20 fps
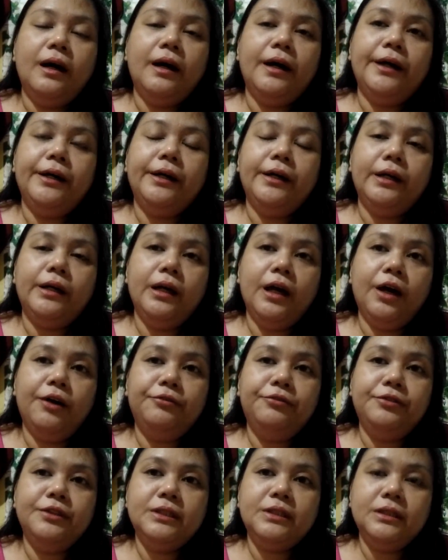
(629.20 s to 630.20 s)
I
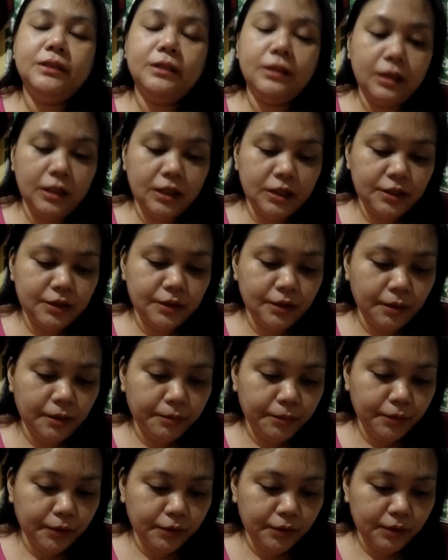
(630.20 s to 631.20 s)
have recently
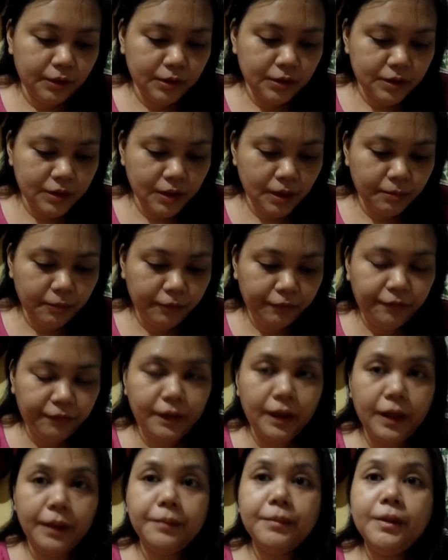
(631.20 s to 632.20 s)
stumbled some of
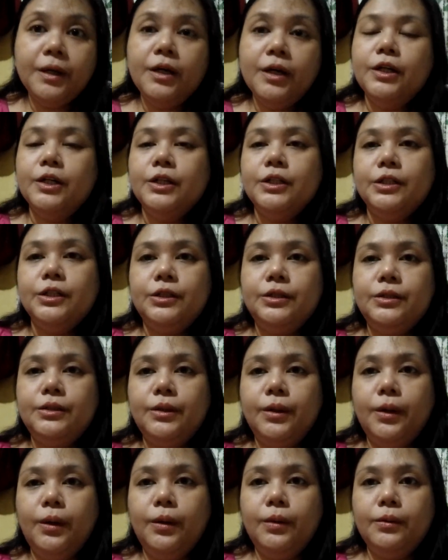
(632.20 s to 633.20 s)
them.
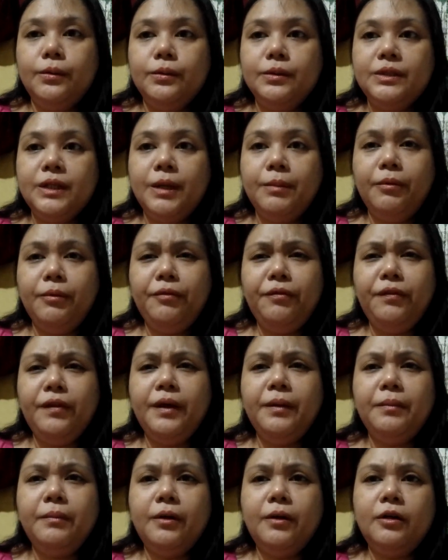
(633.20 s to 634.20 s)
So some of
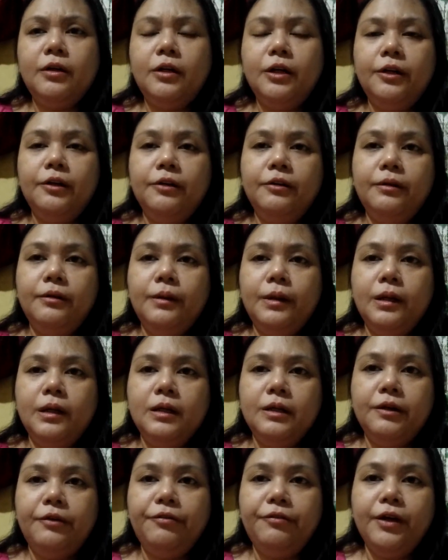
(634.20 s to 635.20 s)
them are
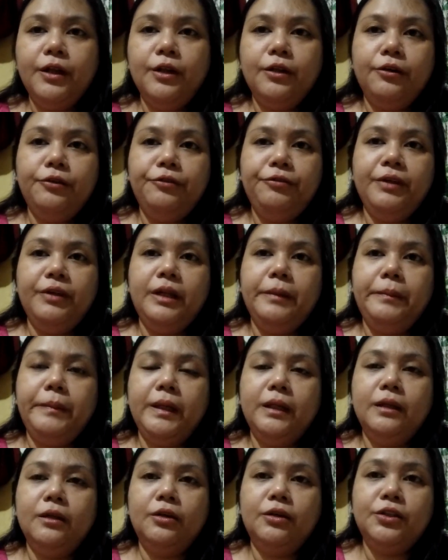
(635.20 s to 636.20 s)
fellow
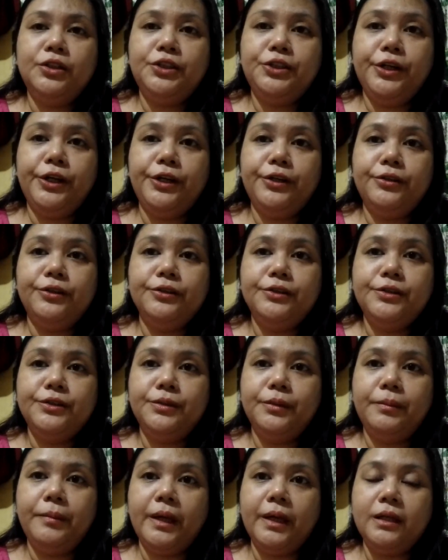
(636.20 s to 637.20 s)
Filipino crocheters
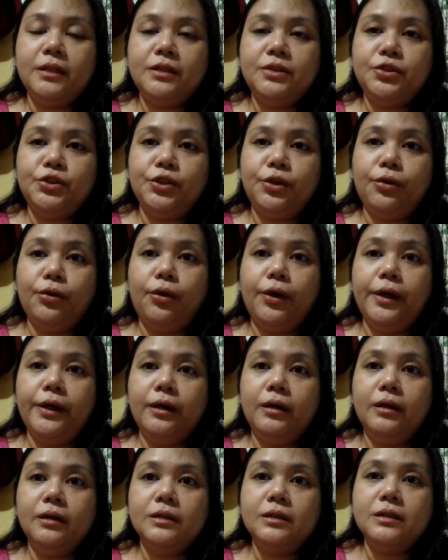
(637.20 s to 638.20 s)
who makes
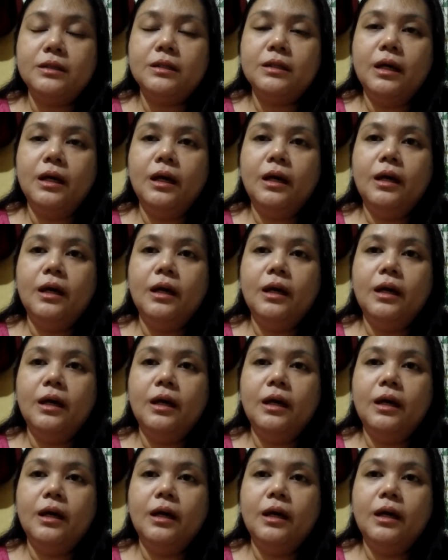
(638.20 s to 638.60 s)
tutorials